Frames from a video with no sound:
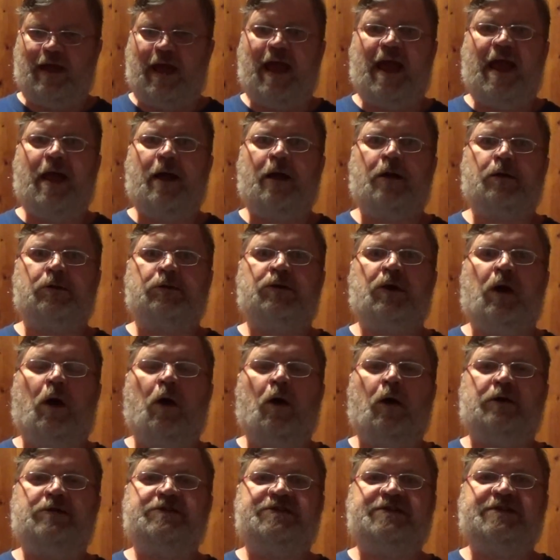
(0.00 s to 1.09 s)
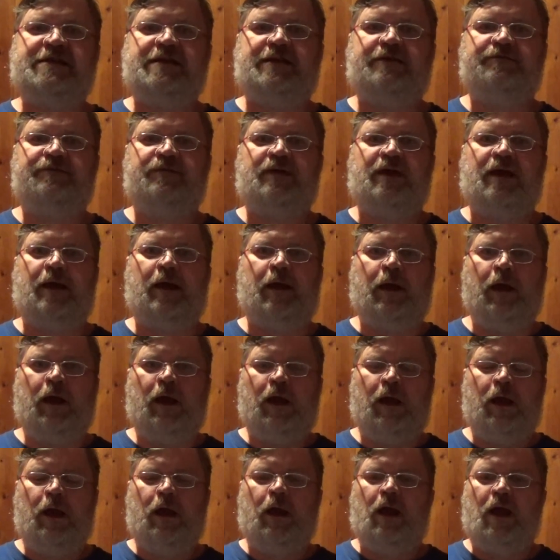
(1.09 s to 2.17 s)
aired on TV,
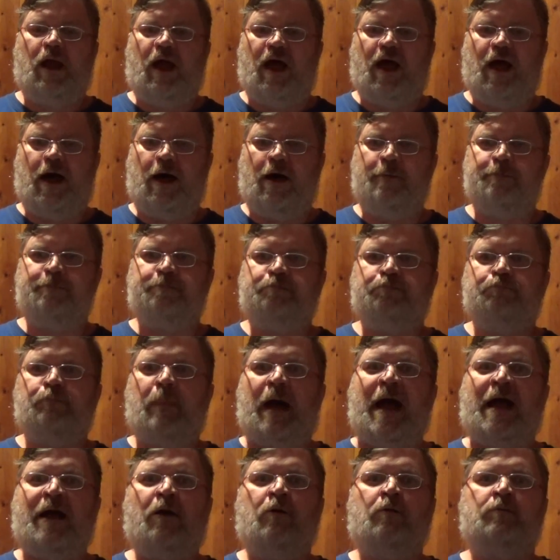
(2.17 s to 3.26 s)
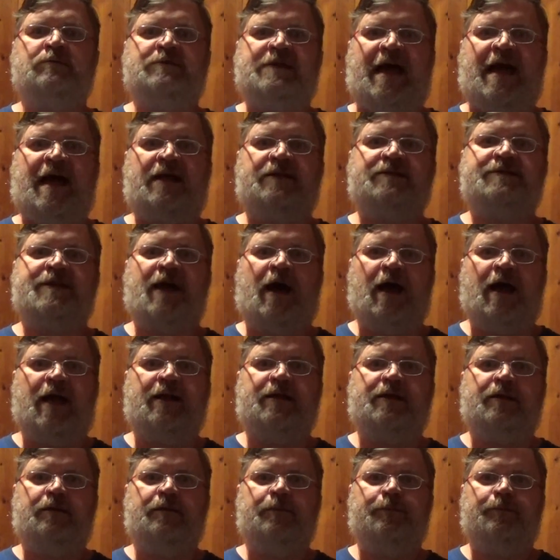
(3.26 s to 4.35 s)
my own dad
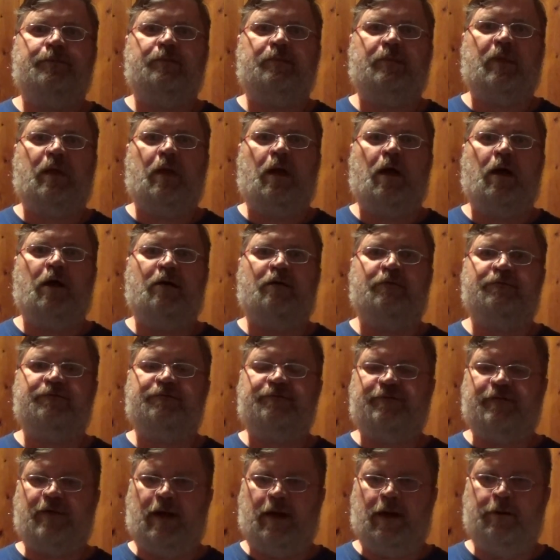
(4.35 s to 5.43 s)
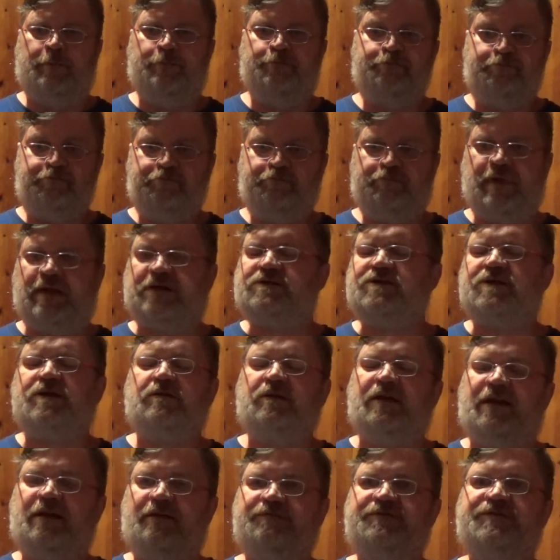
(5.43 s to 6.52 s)
died of
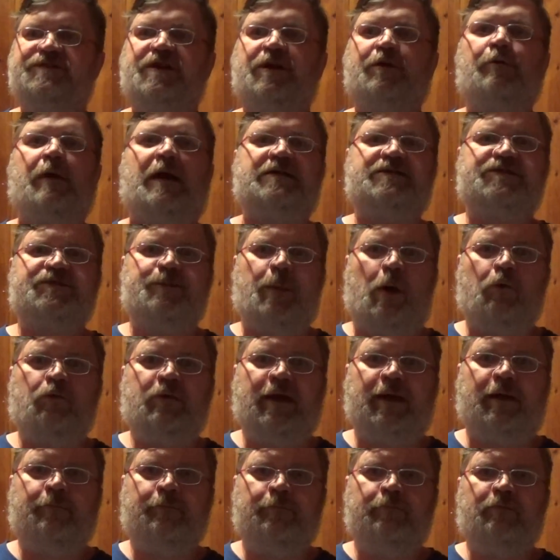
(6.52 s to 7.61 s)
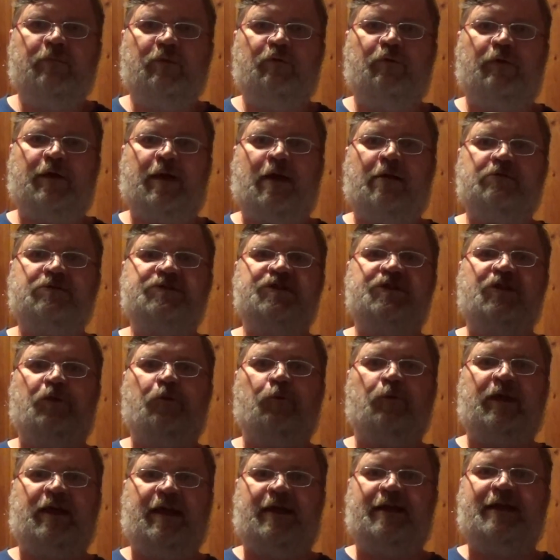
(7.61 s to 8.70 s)
basically of cigarette smoking. When I was a little
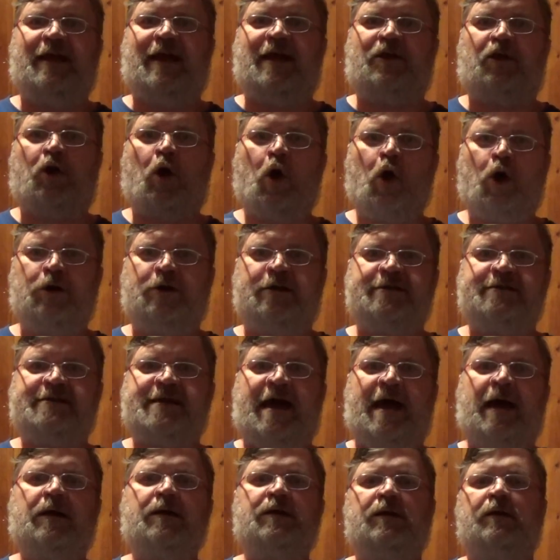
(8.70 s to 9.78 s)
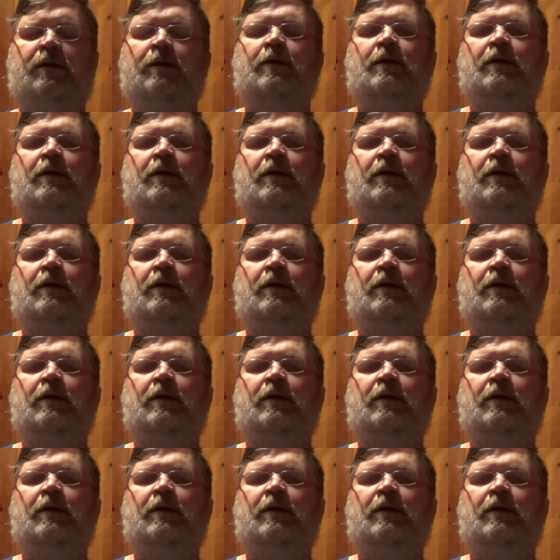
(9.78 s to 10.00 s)
kid, he had a heart attack,